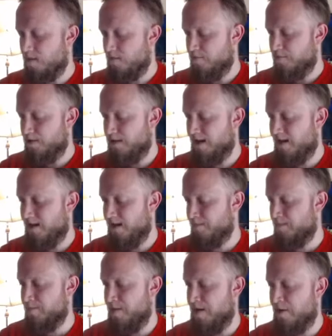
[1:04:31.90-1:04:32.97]
just kind of like
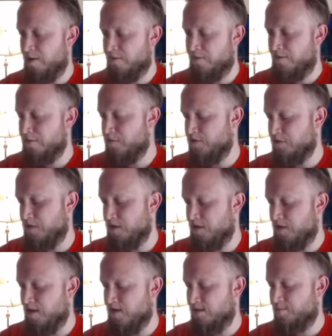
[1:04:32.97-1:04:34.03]
preparing for future
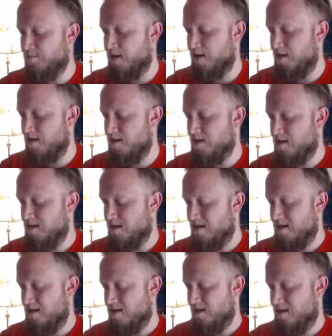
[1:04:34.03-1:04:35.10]
turns, but
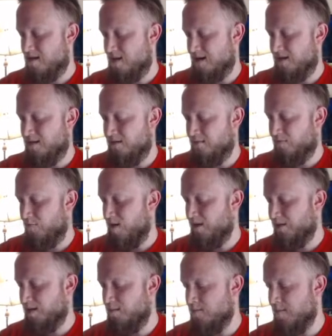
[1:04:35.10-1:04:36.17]
I don't
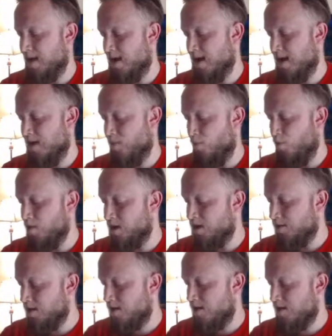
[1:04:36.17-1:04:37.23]
want them in my hand or
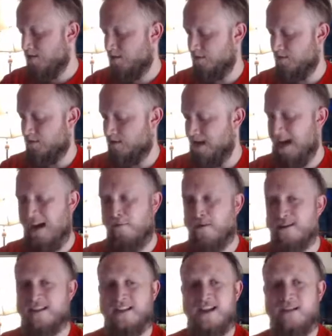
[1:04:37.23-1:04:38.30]
out there, so now we
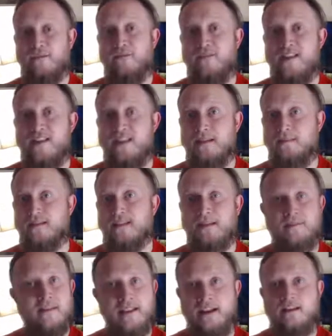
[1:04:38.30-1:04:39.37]
just got to feed them to
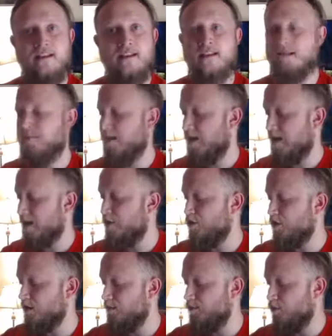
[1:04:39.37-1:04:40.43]
something that'll eat them, like
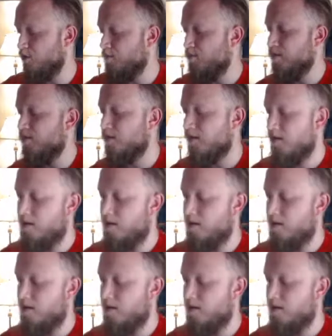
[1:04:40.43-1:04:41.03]
energy absorption.